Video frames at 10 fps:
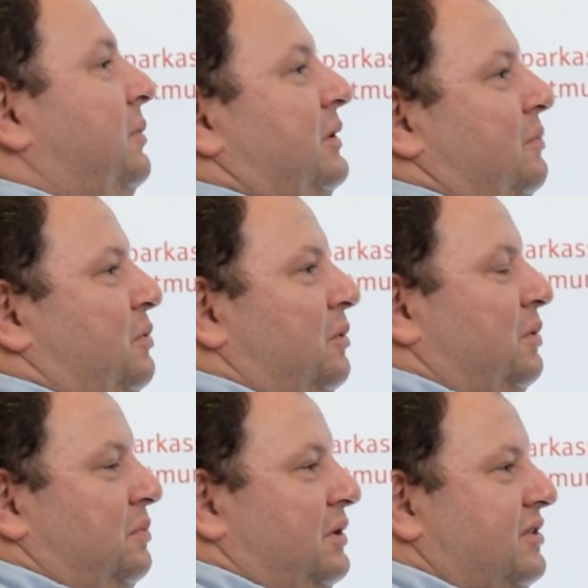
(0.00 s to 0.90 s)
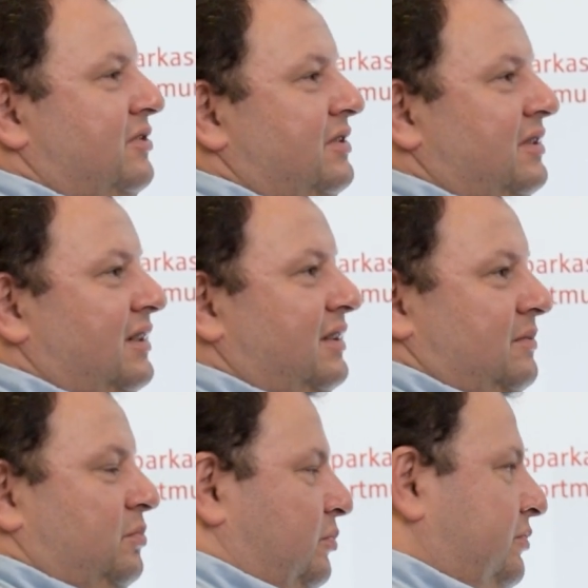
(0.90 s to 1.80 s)
but the problem is
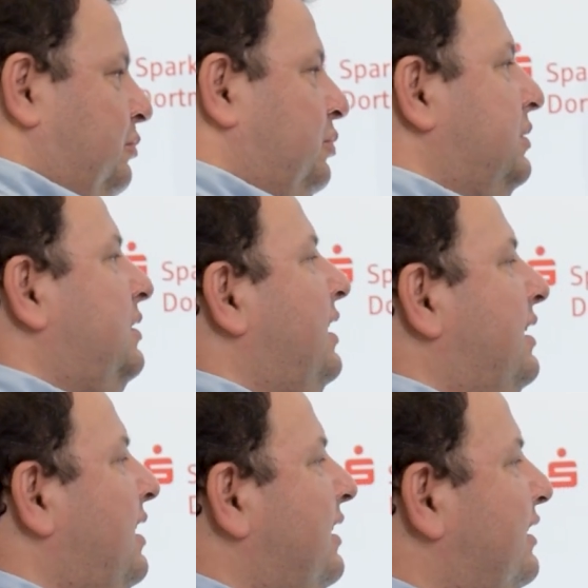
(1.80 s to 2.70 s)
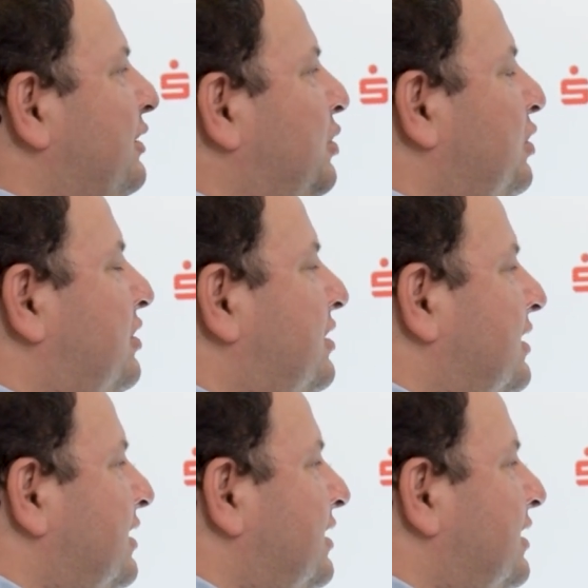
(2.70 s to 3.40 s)
I cannot